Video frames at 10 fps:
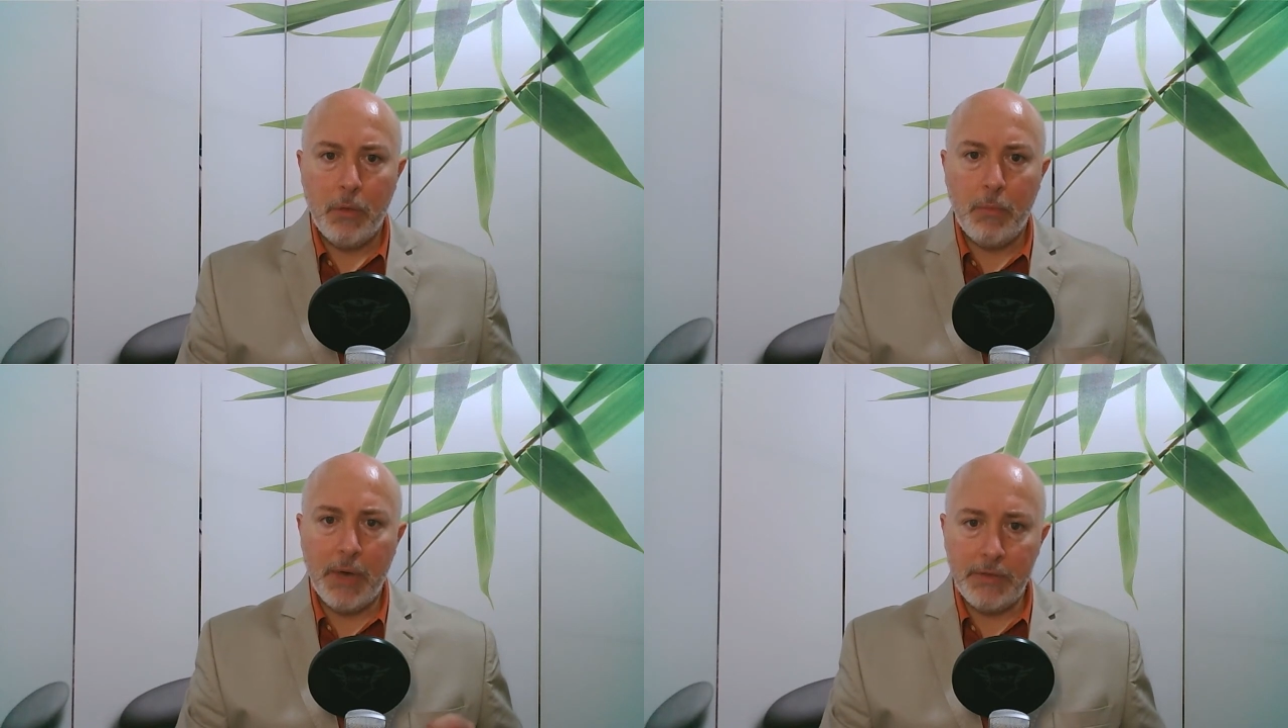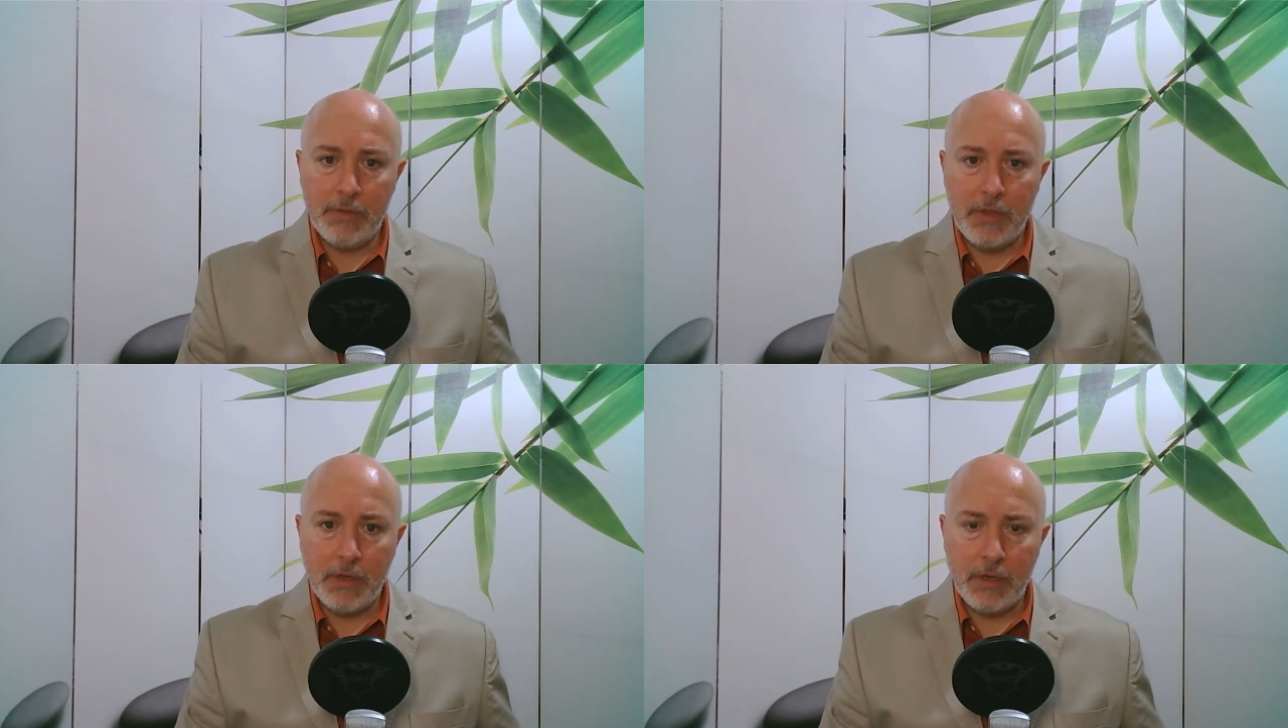
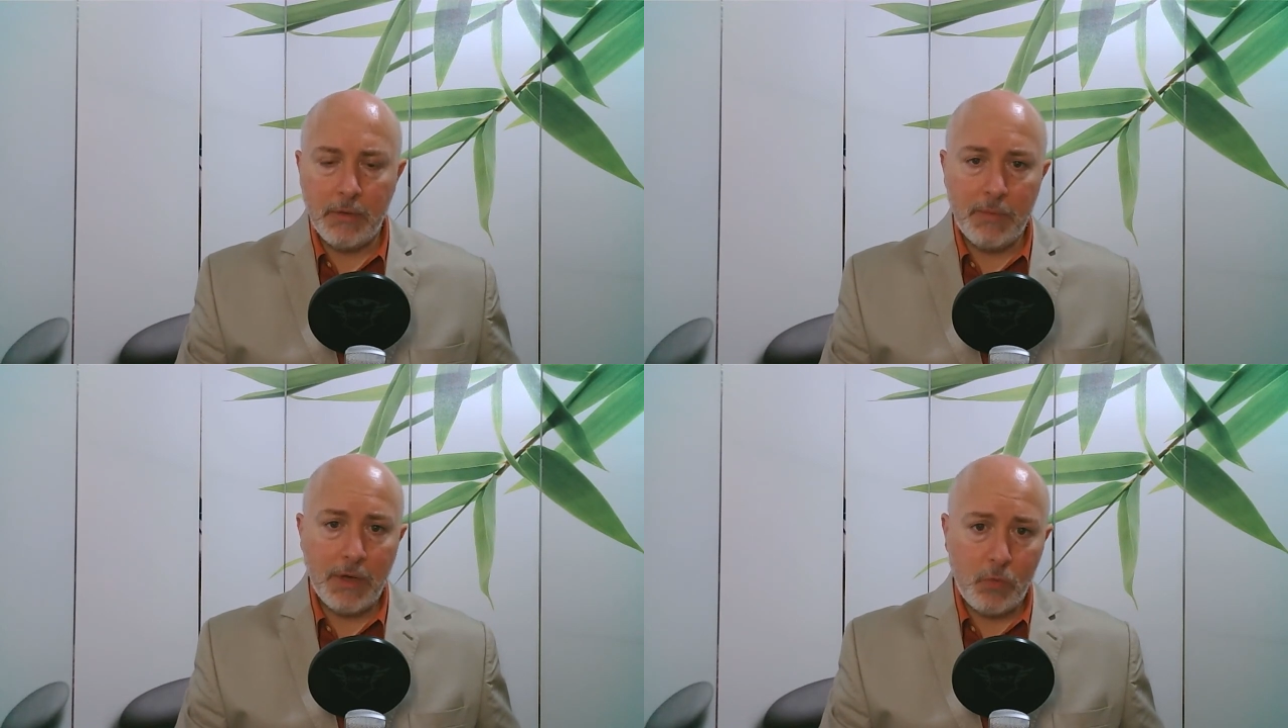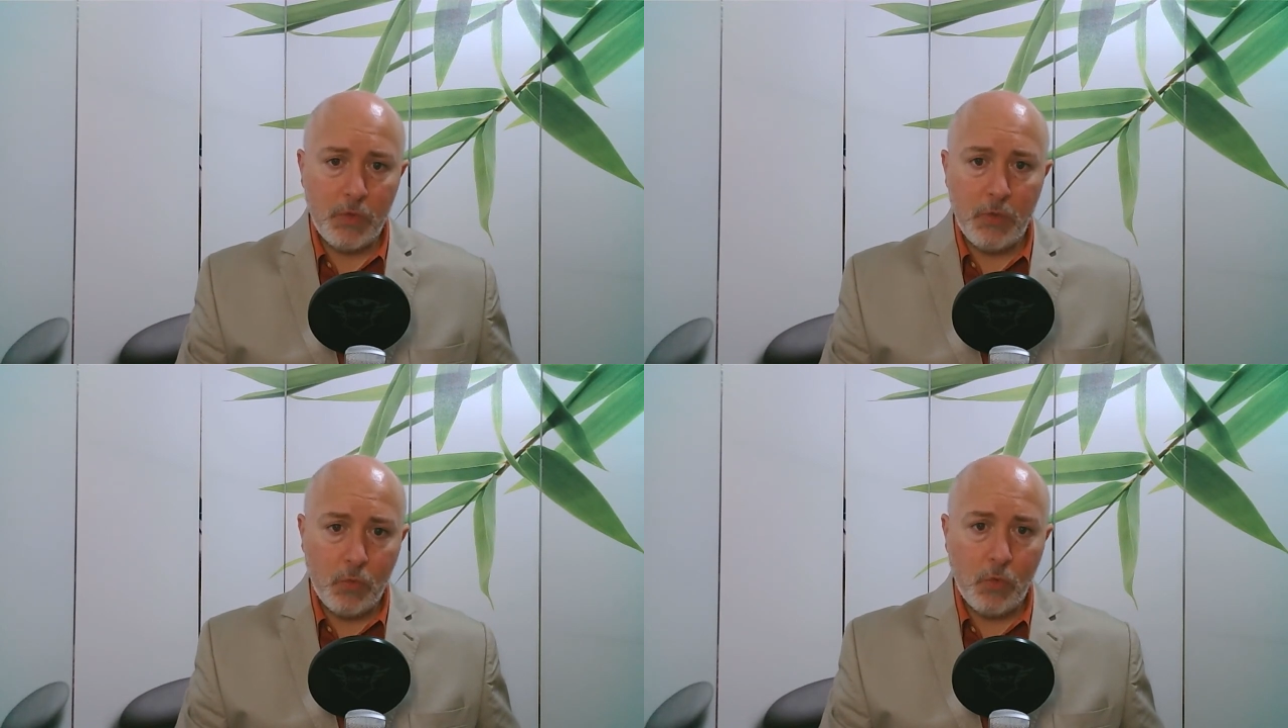But
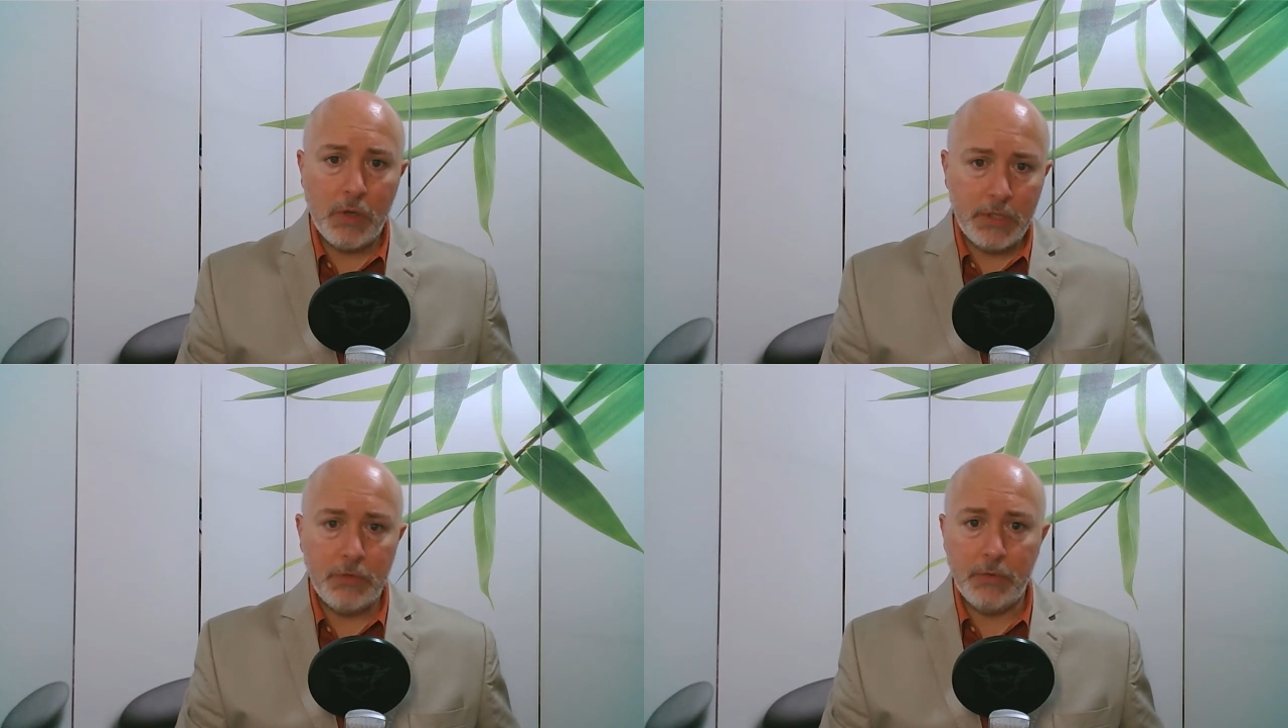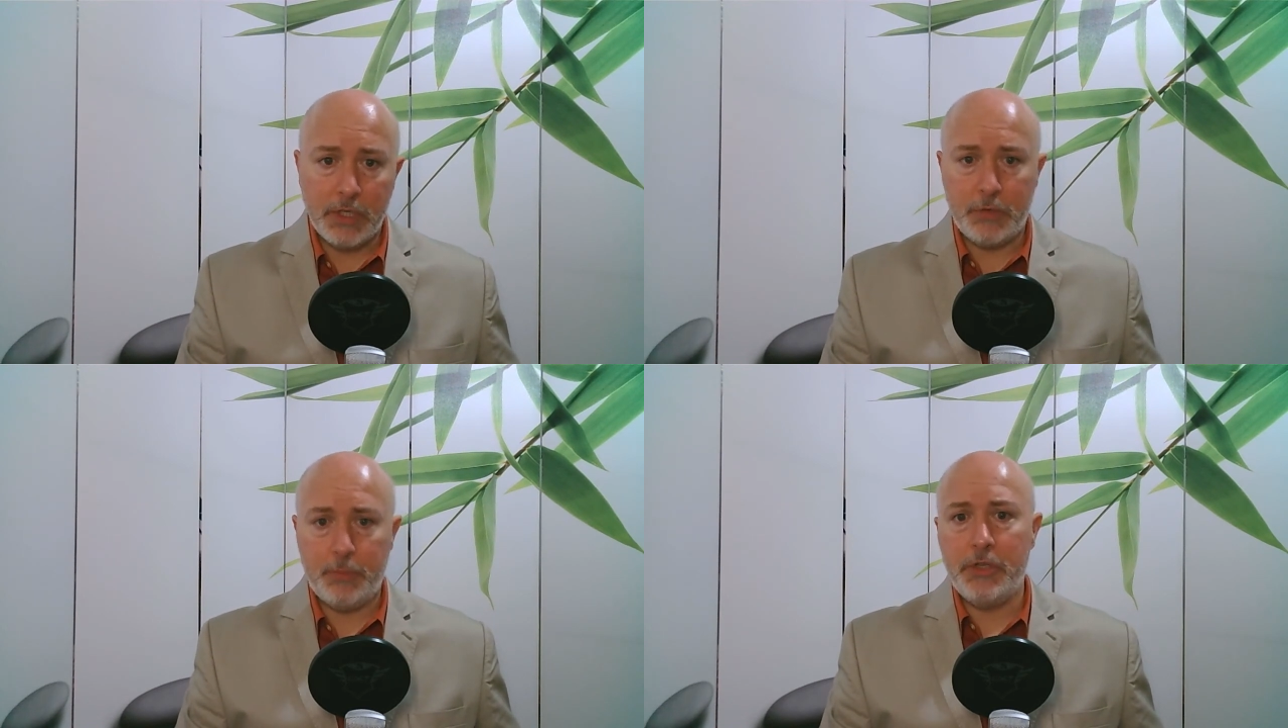we want to
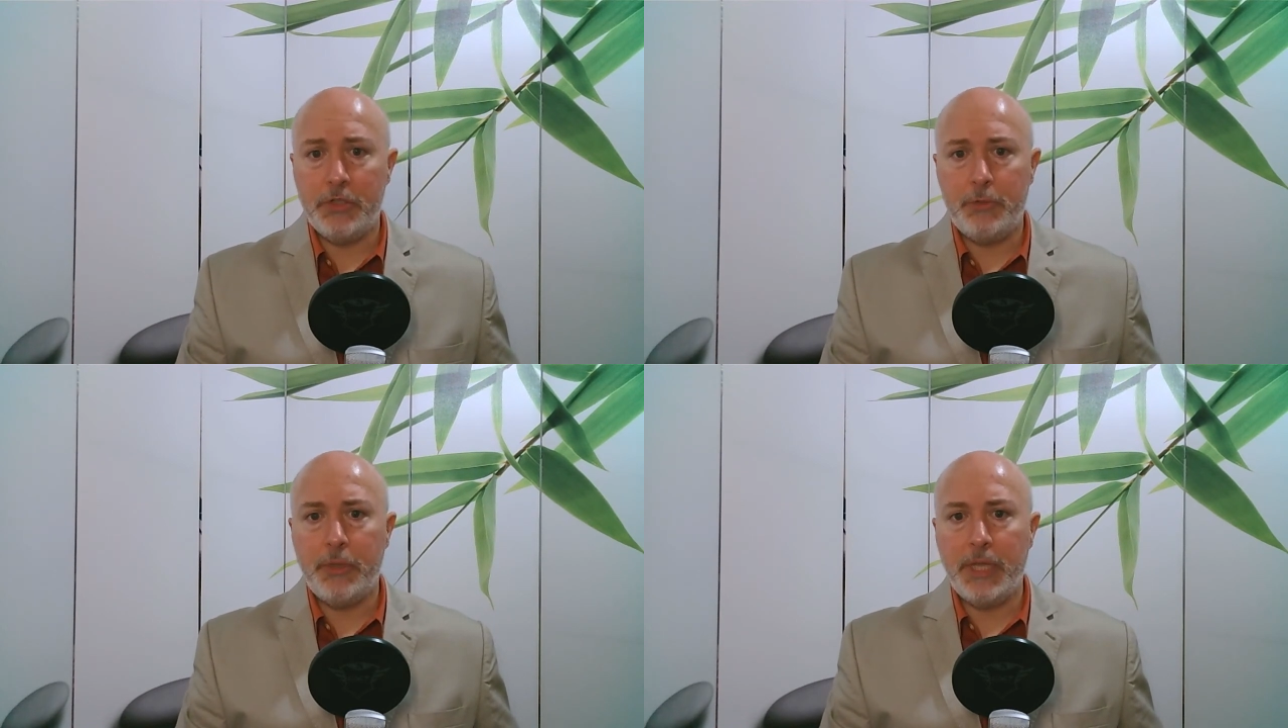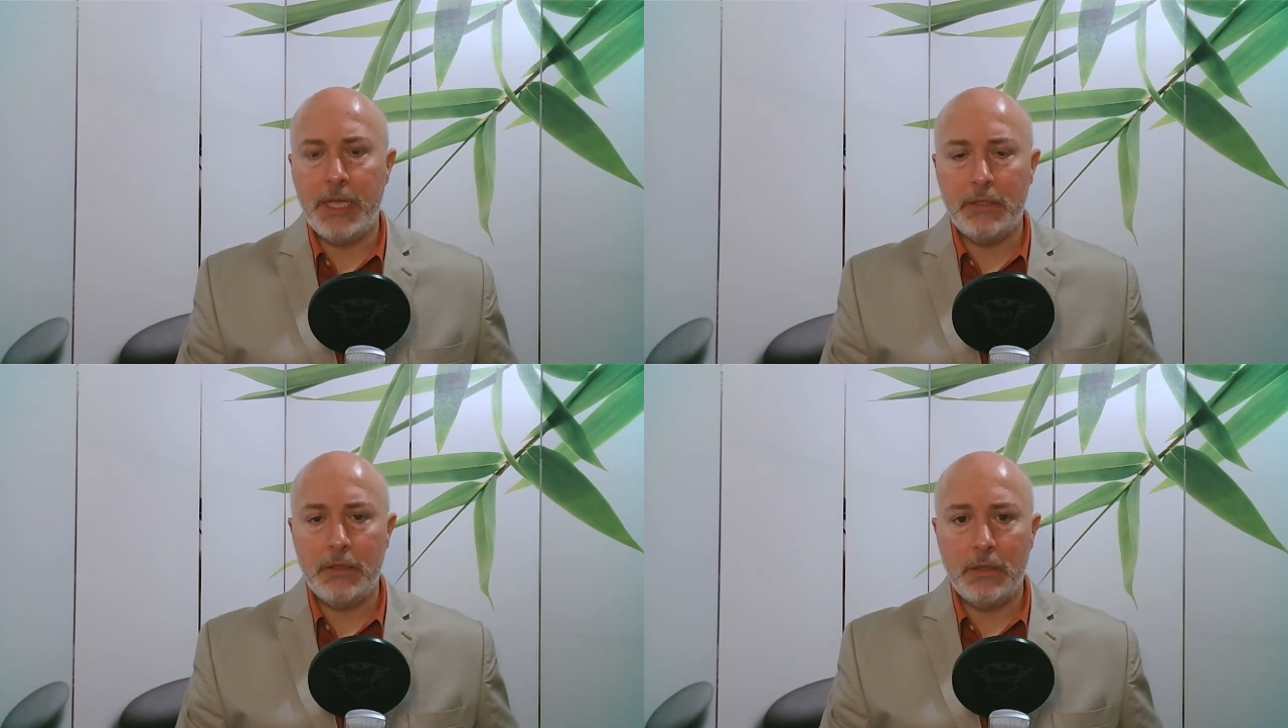experience
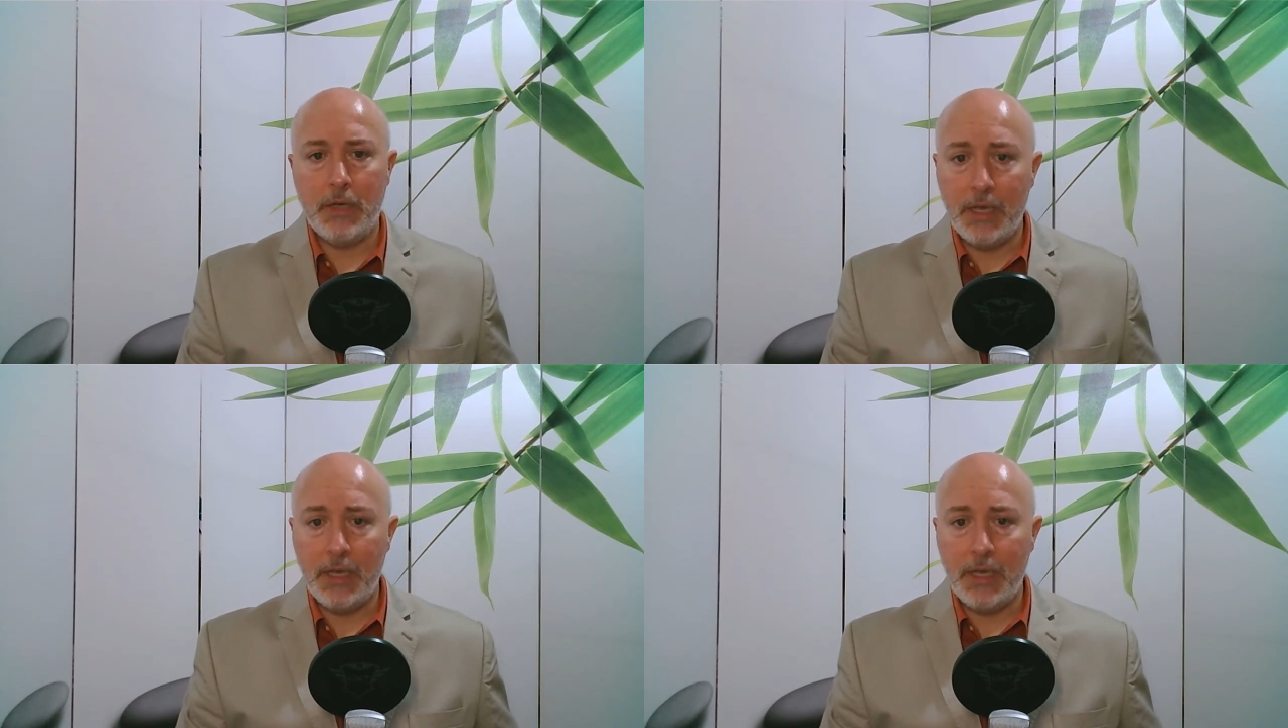pleasure.